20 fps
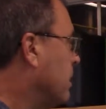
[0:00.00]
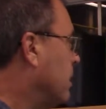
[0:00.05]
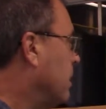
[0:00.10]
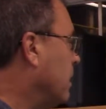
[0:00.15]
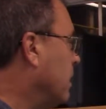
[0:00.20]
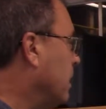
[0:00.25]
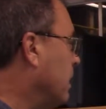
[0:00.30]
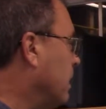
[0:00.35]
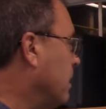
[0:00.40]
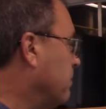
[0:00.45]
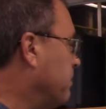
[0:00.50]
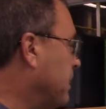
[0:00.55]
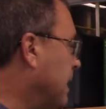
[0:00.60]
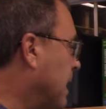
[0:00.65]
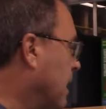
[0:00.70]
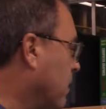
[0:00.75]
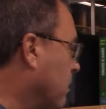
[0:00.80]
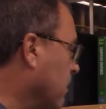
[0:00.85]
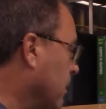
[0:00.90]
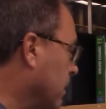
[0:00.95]

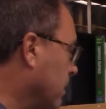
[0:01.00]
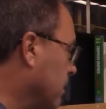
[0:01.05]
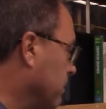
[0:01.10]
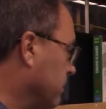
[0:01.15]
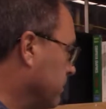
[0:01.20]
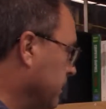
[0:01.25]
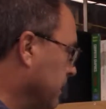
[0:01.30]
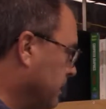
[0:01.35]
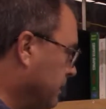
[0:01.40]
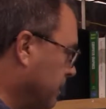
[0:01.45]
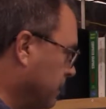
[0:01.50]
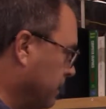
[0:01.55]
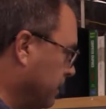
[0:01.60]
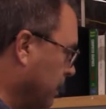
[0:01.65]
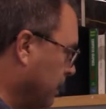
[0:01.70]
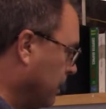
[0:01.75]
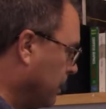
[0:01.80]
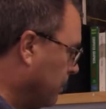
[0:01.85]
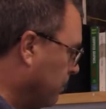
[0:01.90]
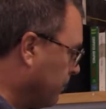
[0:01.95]
power, this
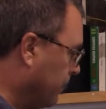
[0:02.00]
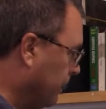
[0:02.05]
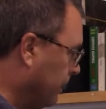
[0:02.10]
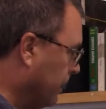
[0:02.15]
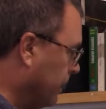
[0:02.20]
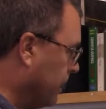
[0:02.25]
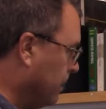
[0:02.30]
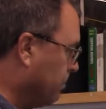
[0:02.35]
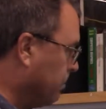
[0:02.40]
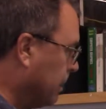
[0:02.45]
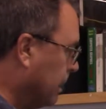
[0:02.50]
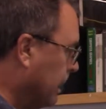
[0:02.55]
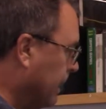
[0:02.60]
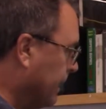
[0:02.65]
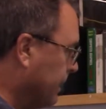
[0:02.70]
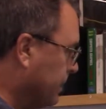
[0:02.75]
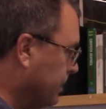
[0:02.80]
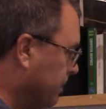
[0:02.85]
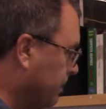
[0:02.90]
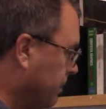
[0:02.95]
isn't going to really
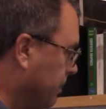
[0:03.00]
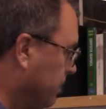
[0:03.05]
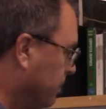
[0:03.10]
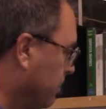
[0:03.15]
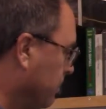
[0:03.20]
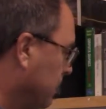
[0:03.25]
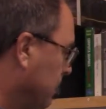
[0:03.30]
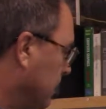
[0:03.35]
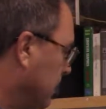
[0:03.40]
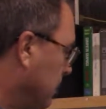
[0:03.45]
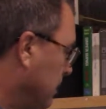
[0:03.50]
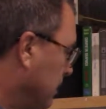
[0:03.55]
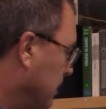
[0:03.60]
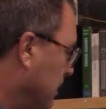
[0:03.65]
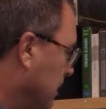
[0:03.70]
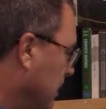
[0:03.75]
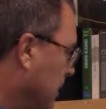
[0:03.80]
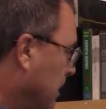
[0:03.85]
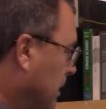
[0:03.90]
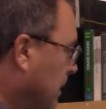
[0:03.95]
apply to you,
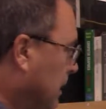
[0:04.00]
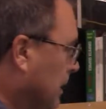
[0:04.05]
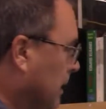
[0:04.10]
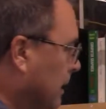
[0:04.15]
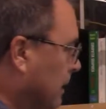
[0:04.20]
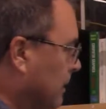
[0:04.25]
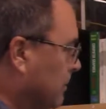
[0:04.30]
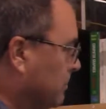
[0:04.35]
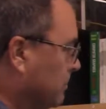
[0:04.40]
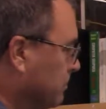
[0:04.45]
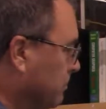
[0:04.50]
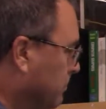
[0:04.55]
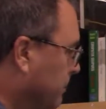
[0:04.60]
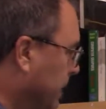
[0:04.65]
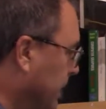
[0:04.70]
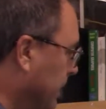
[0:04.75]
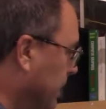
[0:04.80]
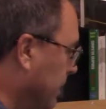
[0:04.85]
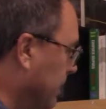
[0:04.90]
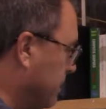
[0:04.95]

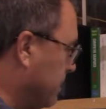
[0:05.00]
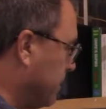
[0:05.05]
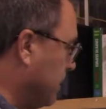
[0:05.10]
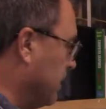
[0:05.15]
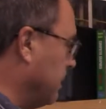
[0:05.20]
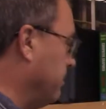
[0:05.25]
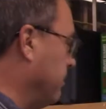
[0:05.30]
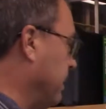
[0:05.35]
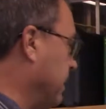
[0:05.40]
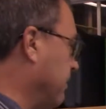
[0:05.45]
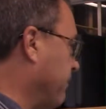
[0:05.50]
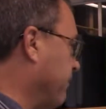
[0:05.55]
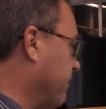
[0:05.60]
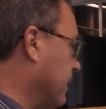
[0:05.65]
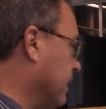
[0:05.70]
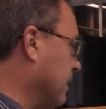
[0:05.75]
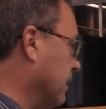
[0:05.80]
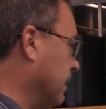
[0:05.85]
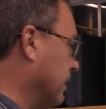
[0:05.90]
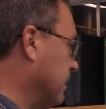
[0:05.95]
but it's going to be
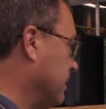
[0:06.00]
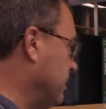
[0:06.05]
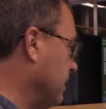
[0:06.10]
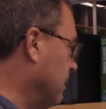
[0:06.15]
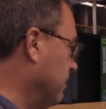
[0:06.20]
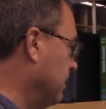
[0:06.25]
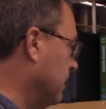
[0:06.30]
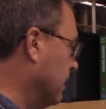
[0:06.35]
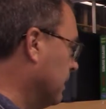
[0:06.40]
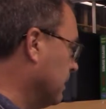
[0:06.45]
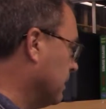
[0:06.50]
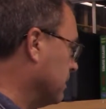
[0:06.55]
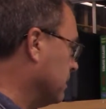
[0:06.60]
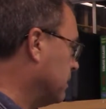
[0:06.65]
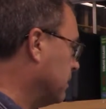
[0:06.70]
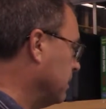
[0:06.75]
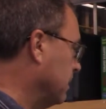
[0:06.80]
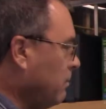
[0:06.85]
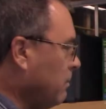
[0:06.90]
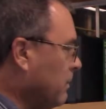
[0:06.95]
fairly similar.
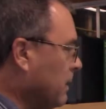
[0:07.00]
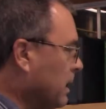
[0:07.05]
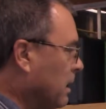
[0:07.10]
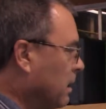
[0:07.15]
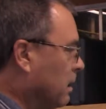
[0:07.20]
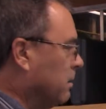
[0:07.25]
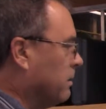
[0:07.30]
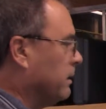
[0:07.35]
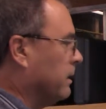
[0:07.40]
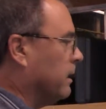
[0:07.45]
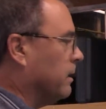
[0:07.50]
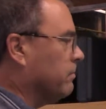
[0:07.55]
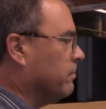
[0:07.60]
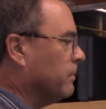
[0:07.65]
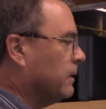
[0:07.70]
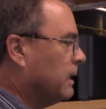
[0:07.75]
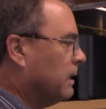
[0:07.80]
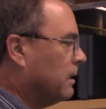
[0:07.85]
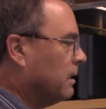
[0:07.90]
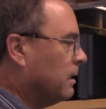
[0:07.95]
So okay,
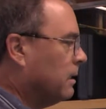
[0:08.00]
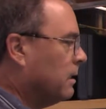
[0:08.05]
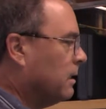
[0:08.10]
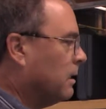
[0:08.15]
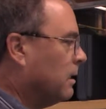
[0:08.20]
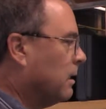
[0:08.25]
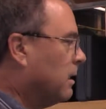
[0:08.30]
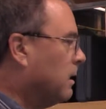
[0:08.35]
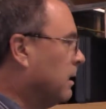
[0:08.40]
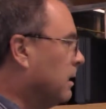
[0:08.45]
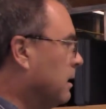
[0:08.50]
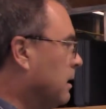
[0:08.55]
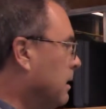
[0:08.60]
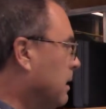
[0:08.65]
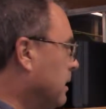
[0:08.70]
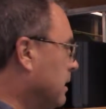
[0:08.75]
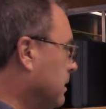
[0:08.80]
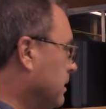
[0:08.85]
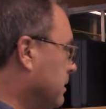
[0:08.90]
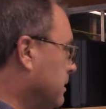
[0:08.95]

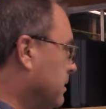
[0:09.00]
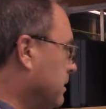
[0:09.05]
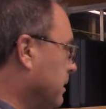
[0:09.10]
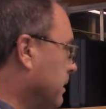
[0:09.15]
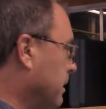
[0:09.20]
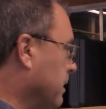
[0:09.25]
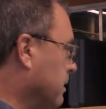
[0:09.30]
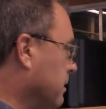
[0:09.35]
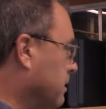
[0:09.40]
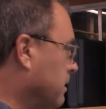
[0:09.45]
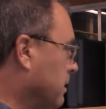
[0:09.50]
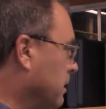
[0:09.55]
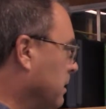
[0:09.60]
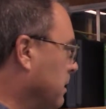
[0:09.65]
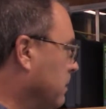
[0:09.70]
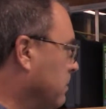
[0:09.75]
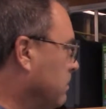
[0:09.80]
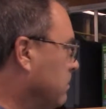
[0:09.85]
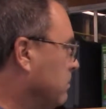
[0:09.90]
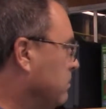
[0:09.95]
let's see here.
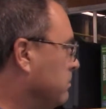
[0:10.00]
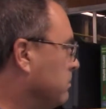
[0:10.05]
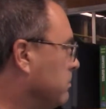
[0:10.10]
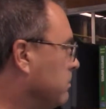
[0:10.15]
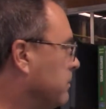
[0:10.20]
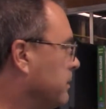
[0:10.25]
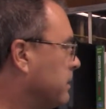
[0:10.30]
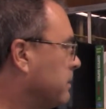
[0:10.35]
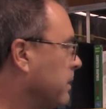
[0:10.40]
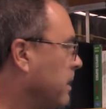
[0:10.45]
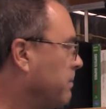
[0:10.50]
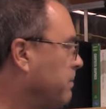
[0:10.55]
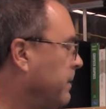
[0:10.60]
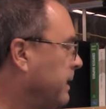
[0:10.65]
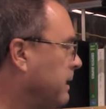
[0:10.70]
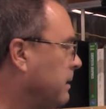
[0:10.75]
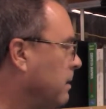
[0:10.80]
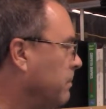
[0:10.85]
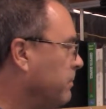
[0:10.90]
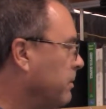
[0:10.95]
So I
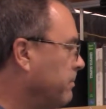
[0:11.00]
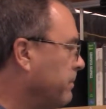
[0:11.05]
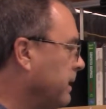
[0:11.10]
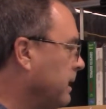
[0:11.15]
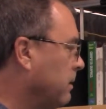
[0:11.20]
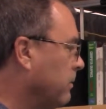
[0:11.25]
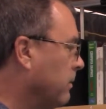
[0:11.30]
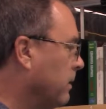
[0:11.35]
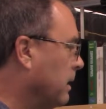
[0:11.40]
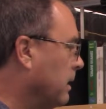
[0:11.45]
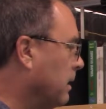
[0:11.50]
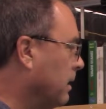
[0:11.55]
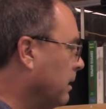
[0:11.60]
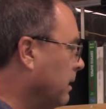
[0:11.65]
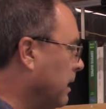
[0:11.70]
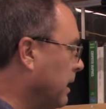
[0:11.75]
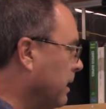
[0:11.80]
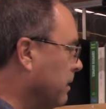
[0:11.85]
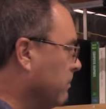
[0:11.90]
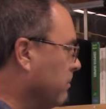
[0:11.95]
picked up the Meanwell,
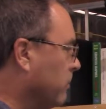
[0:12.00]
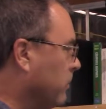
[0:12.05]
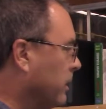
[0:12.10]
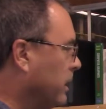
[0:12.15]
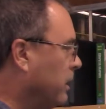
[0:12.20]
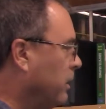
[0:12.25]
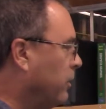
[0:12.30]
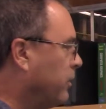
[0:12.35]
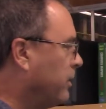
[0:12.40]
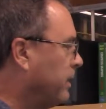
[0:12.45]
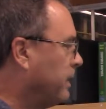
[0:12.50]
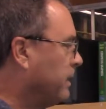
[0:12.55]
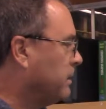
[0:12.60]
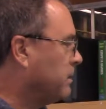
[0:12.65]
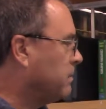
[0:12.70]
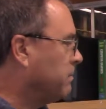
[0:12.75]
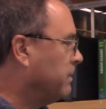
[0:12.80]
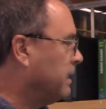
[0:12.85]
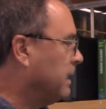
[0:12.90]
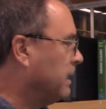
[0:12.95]
and one of the things
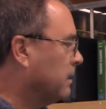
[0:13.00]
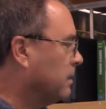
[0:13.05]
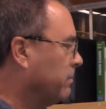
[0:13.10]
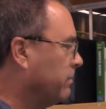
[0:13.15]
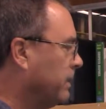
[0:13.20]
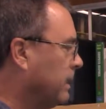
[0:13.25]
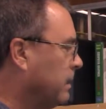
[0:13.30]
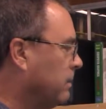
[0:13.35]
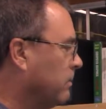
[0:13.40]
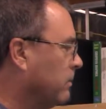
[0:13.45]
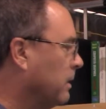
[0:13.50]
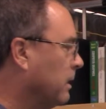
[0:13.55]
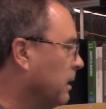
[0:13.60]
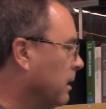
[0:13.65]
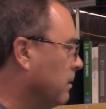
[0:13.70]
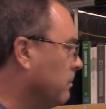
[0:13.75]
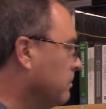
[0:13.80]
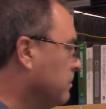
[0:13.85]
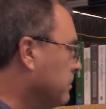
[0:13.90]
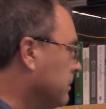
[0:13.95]
about the
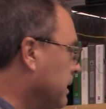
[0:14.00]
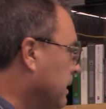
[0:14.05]
Meanwell